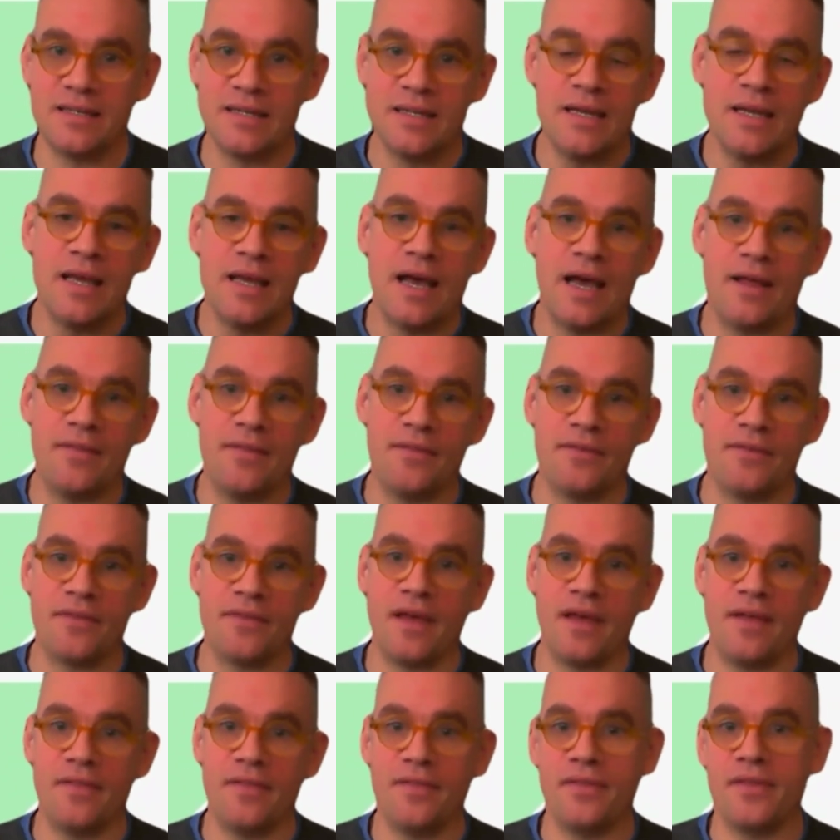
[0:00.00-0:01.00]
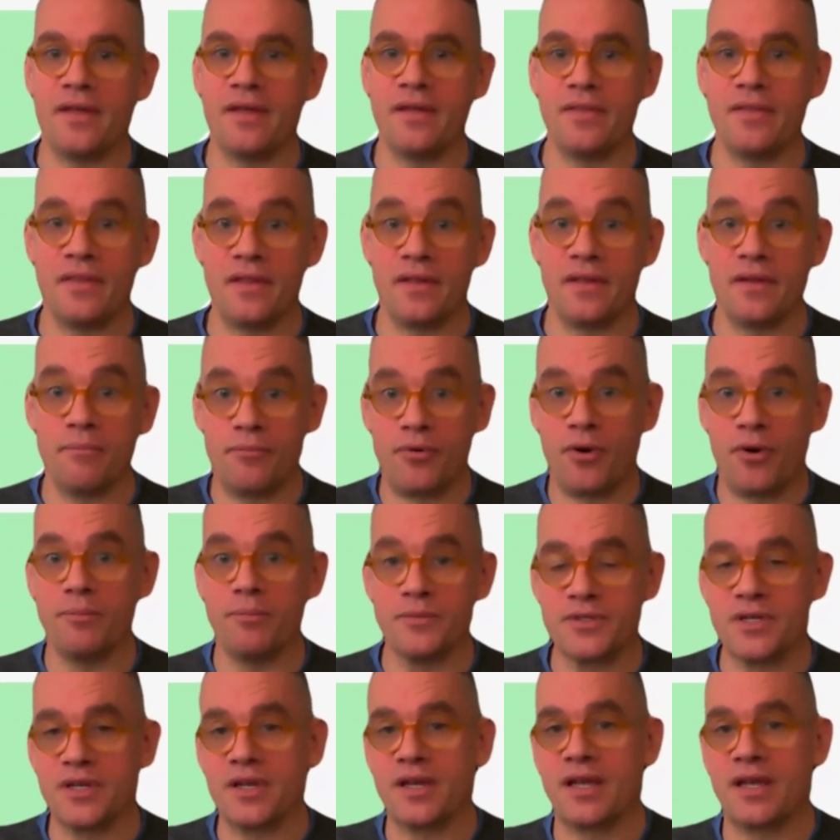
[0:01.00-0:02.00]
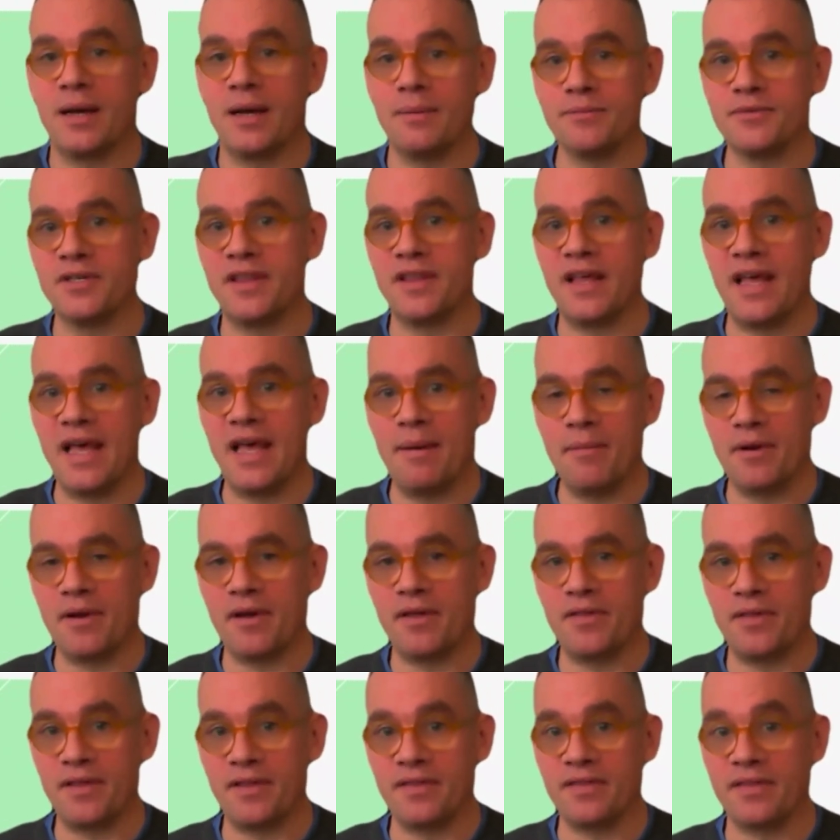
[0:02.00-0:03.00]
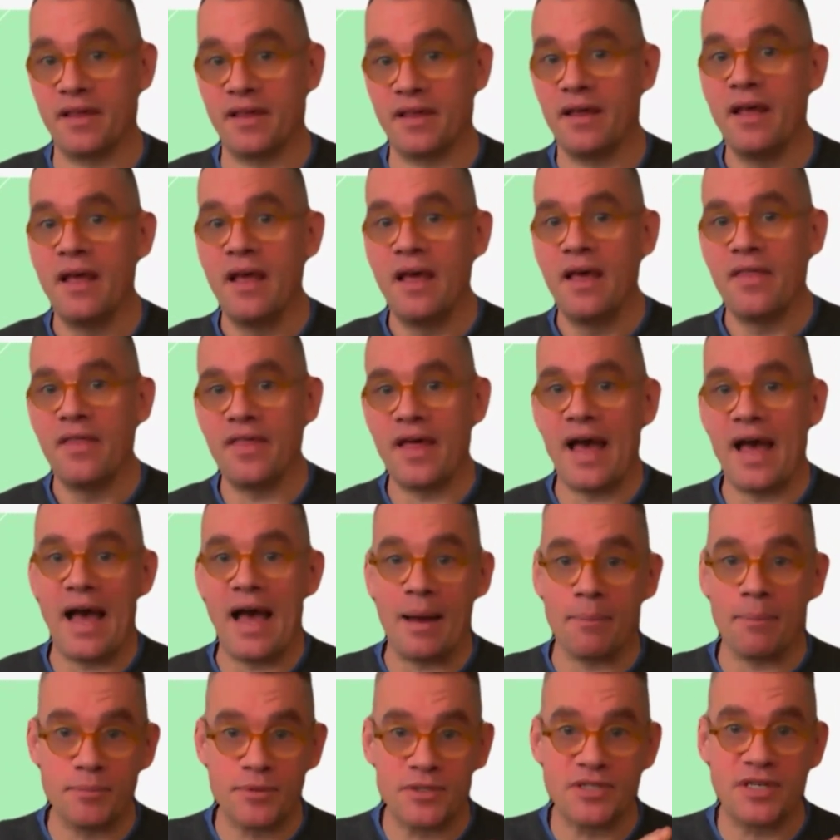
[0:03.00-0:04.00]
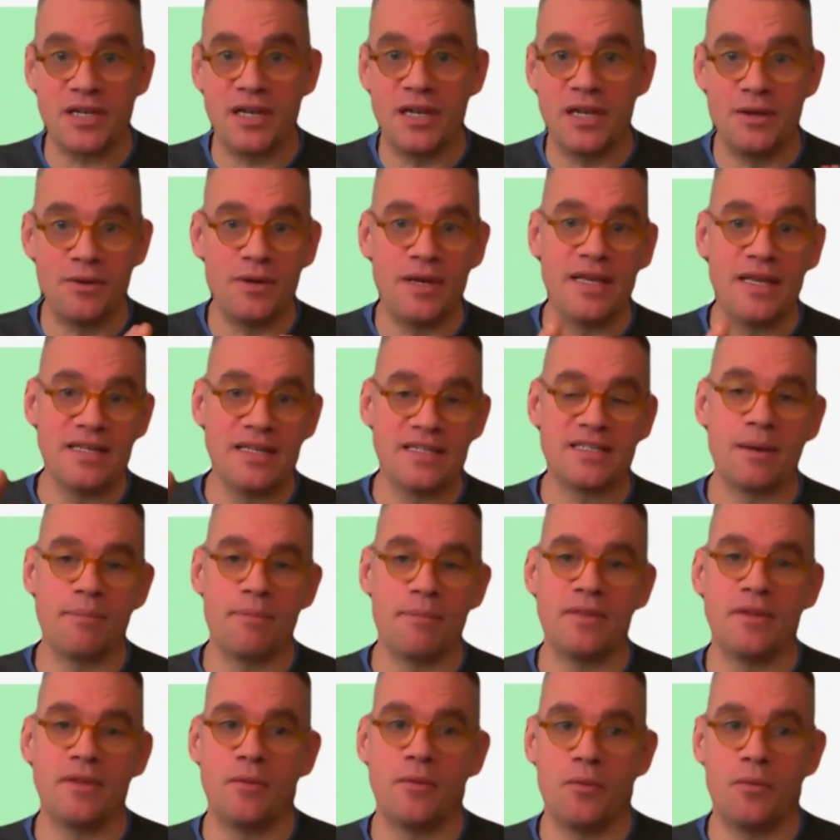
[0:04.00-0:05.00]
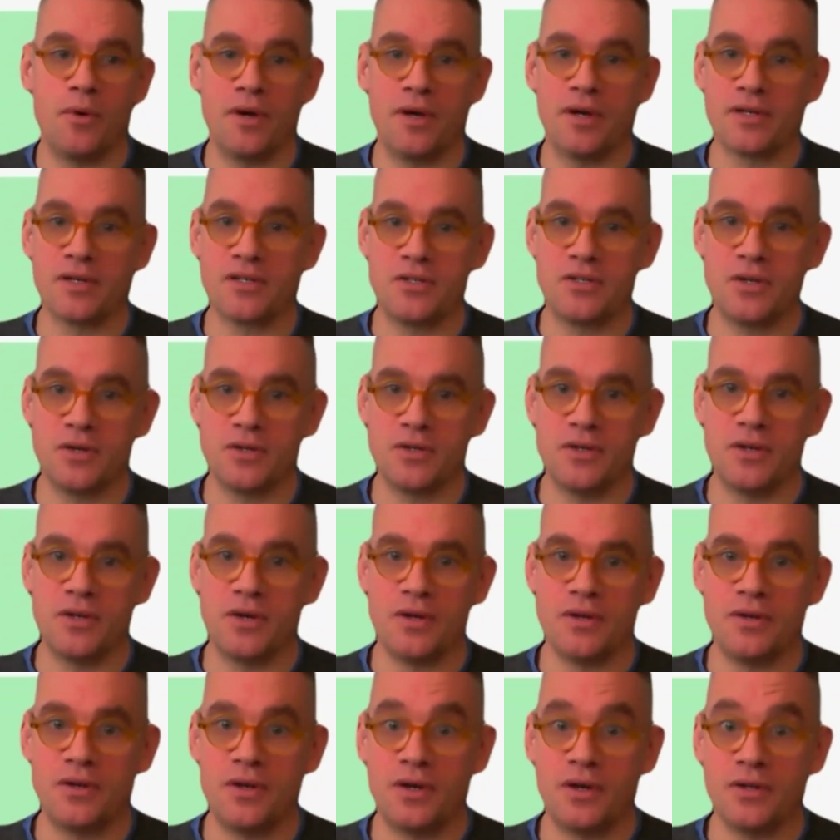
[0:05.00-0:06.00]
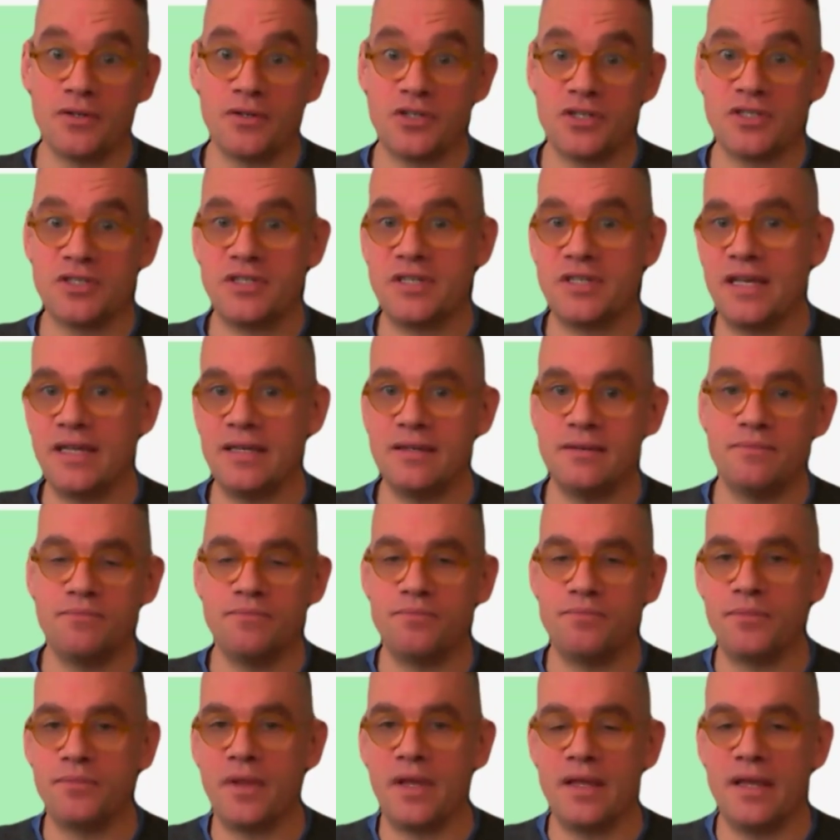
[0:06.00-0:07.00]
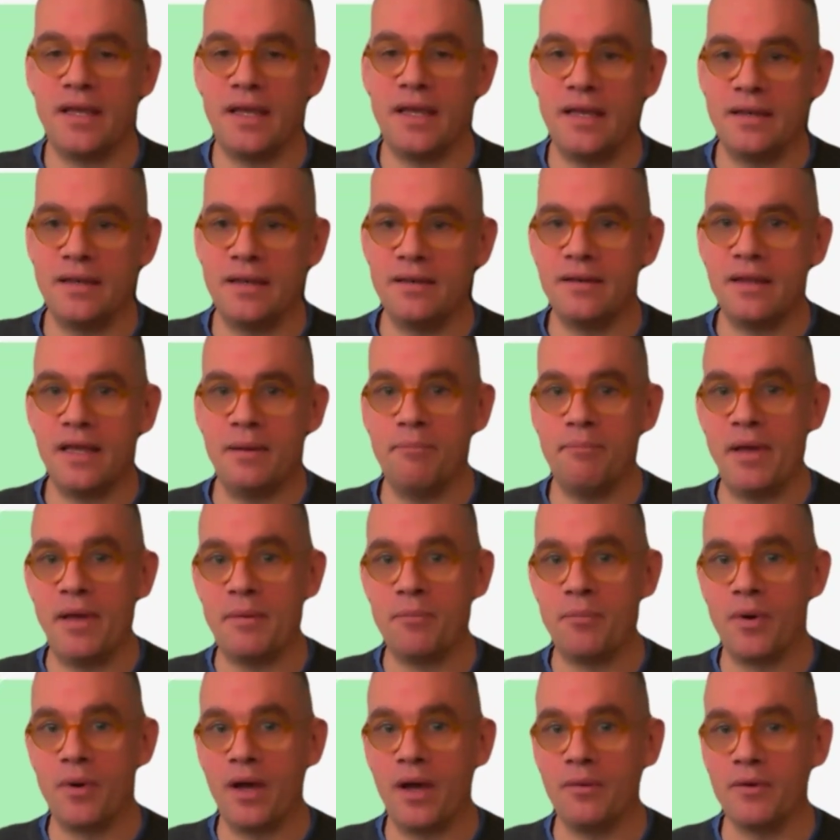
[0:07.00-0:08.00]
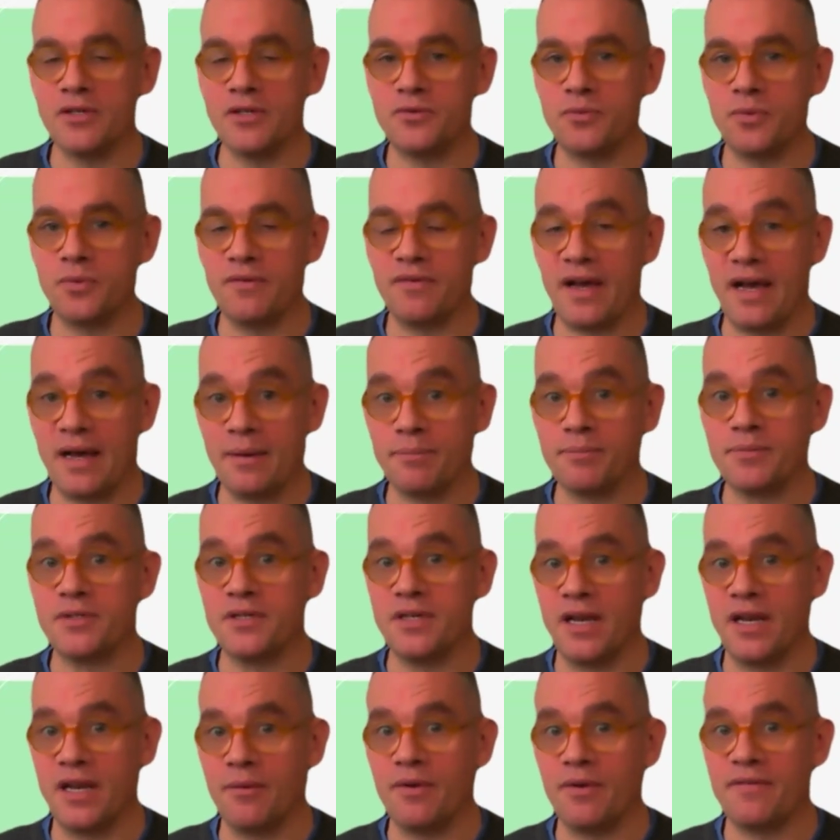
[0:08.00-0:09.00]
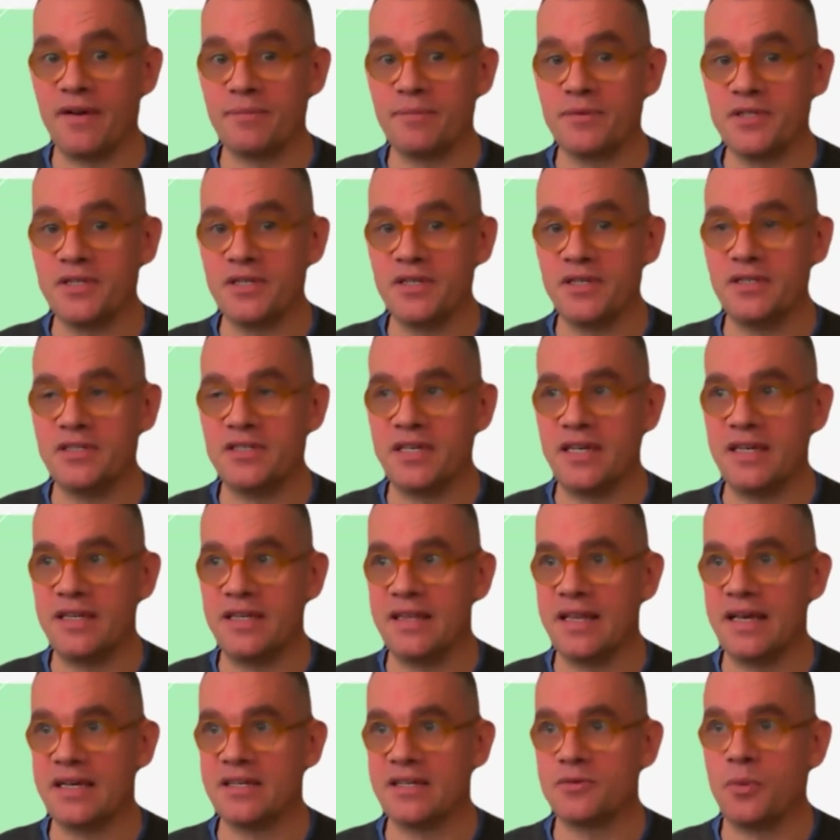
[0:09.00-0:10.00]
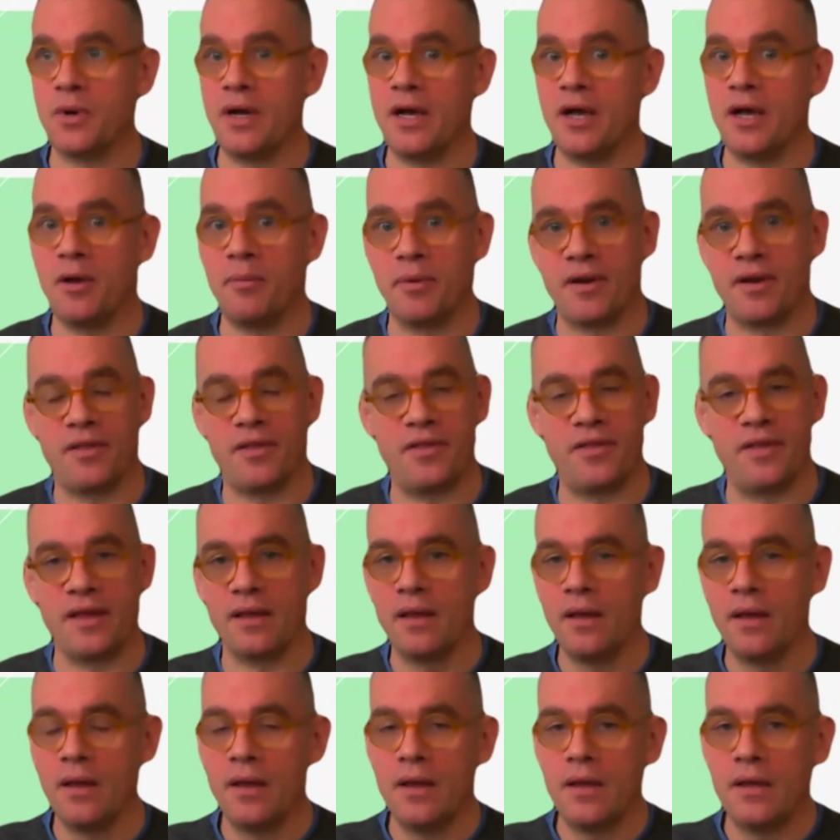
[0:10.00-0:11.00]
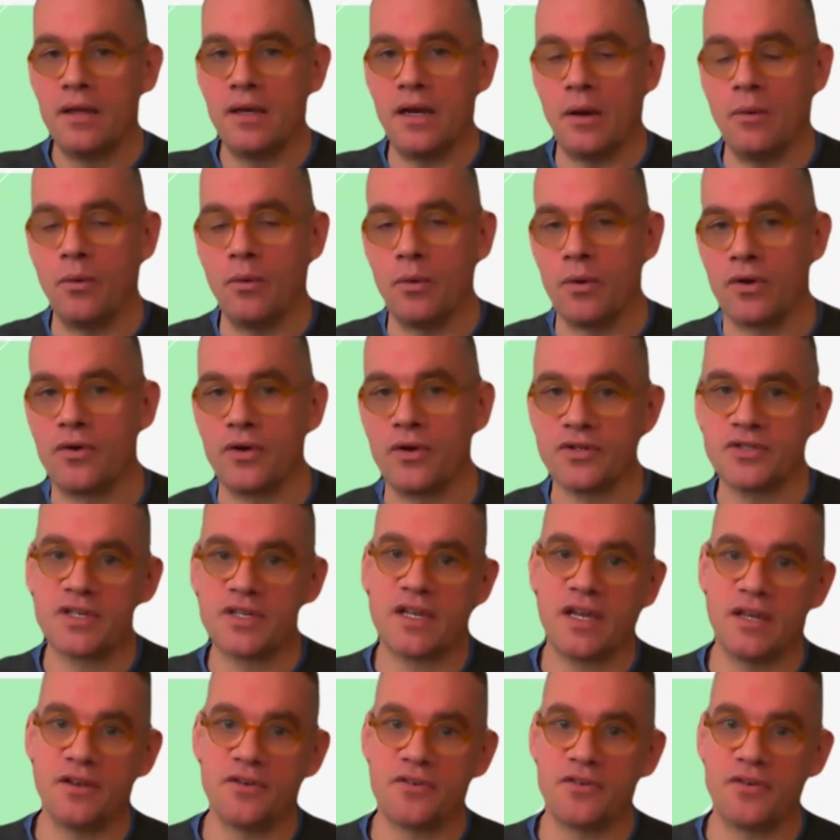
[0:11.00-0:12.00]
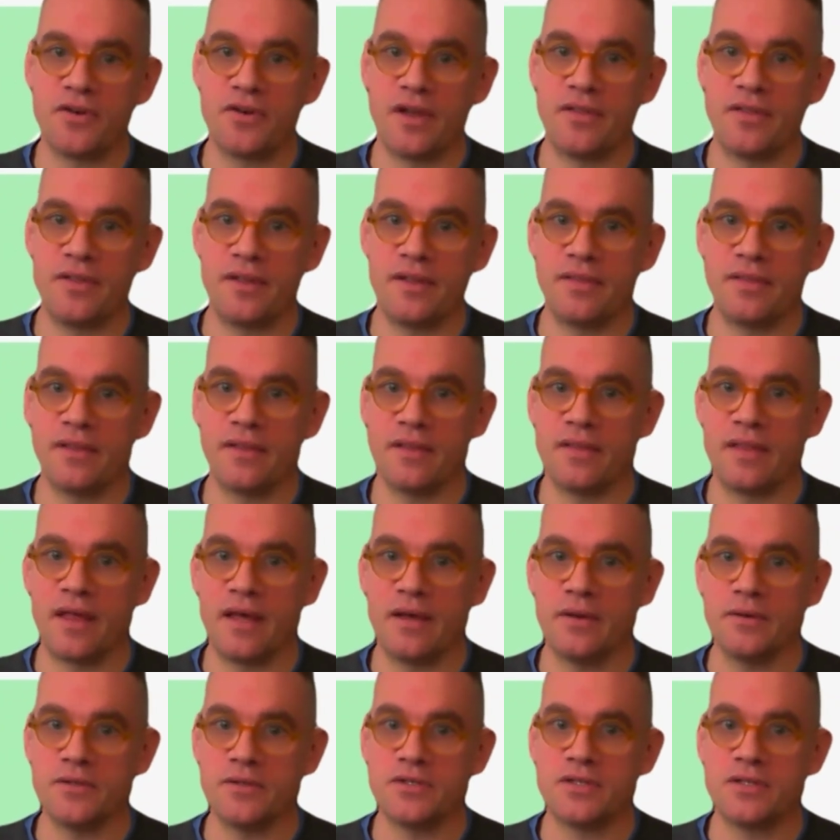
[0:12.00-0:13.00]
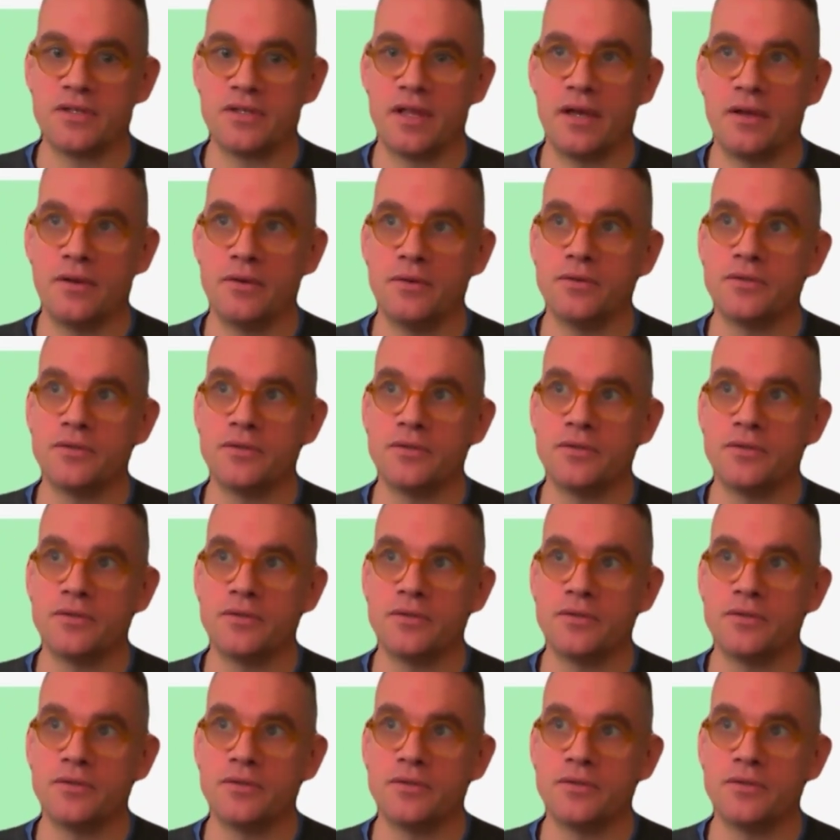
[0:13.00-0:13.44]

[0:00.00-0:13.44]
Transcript: and that problems can come to them. And I think that absolutely is something that works, not just in Medway, which we've absolutely seen that as well, but I think all across the country. I think that those